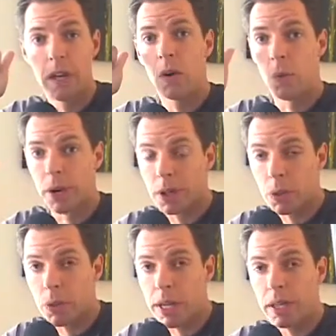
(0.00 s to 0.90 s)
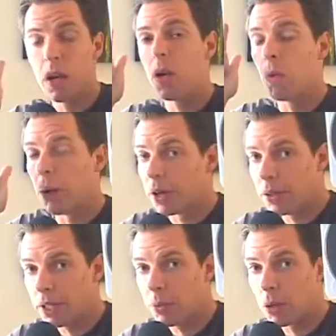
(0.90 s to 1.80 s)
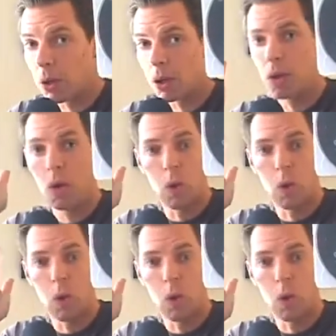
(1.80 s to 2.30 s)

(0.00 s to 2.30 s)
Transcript: where you're weak, where you need work,